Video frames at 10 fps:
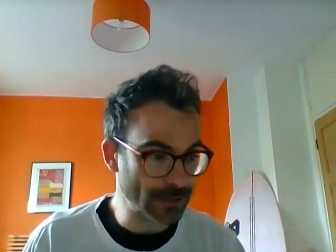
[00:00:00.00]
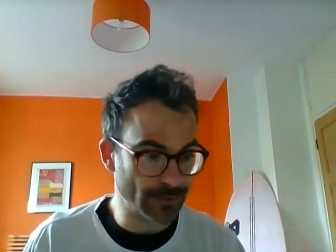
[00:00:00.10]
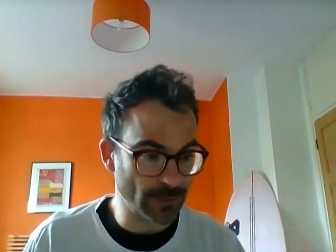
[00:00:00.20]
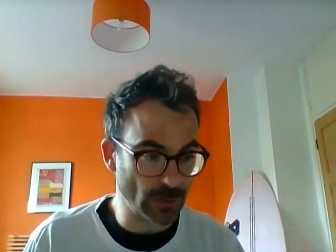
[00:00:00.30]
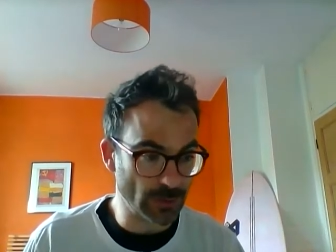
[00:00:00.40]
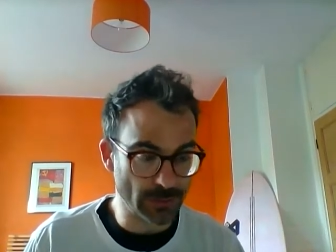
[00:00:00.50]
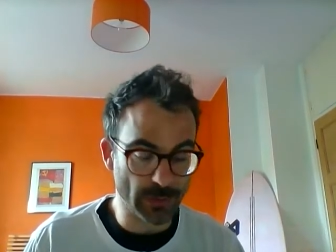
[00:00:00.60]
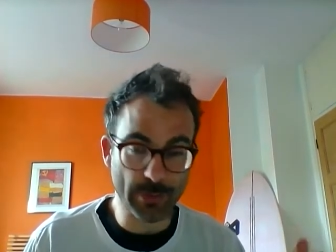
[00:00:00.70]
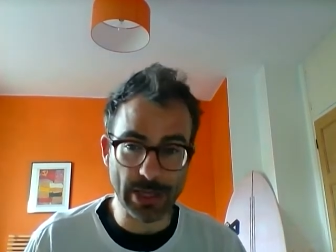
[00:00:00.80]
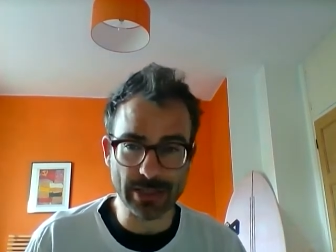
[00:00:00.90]
of Lords and
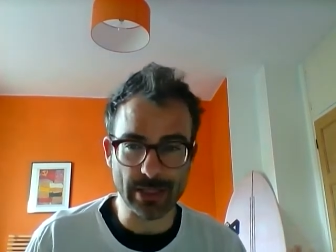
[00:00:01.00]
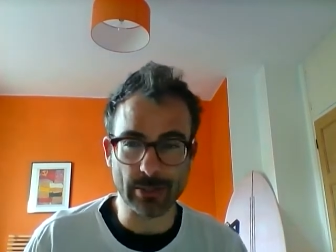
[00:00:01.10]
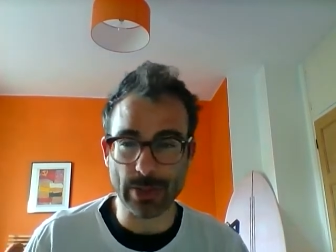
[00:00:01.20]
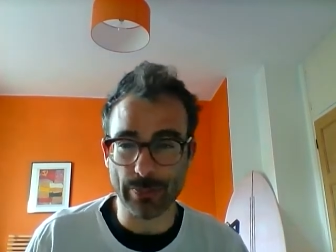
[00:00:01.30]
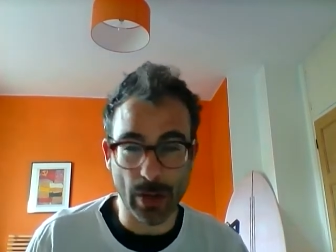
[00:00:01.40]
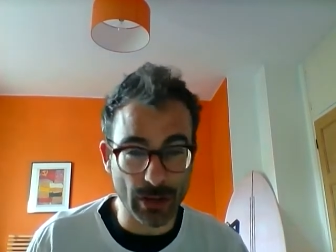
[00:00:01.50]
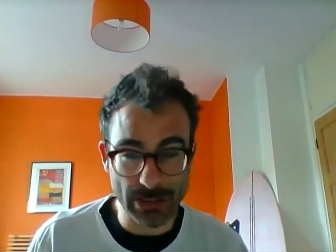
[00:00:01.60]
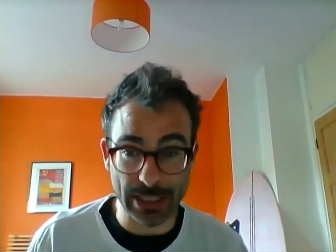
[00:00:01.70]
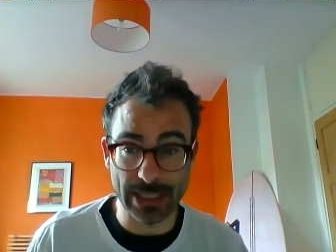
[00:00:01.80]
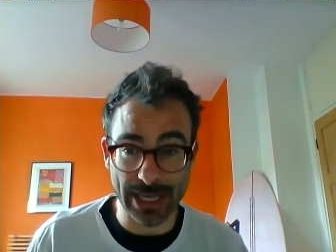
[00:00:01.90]
replacing it with a
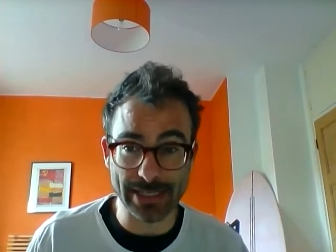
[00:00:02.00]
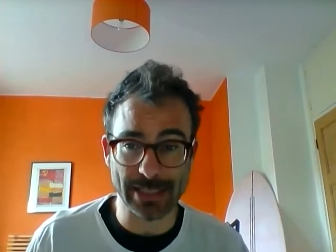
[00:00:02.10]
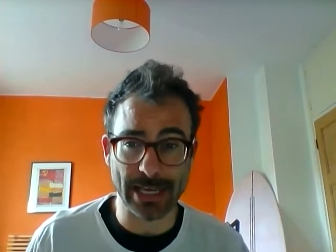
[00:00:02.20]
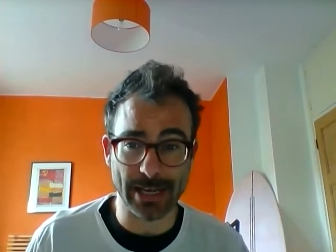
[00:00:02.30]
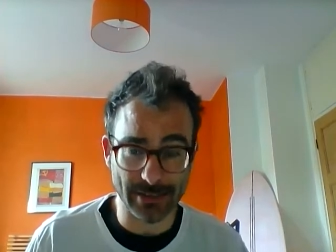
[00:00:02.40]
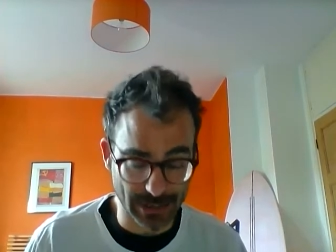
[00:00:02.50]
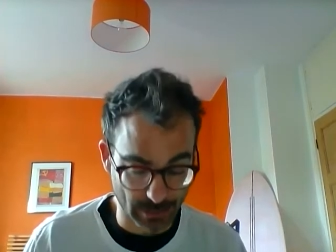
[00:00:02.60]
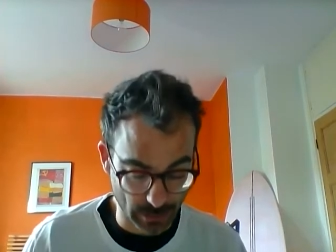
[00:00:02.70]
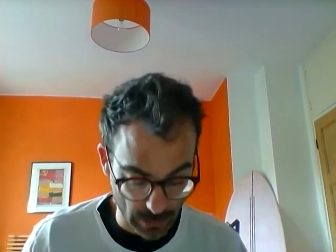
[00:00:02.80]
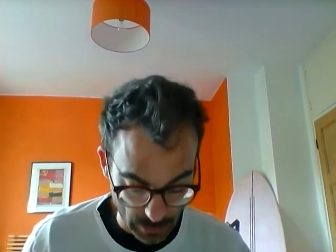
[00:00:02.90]
partially elected House.
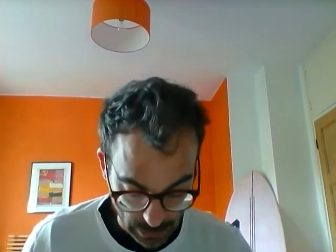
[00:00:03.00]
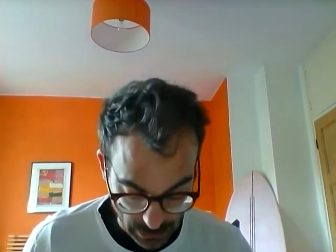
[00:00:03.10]
That's what they were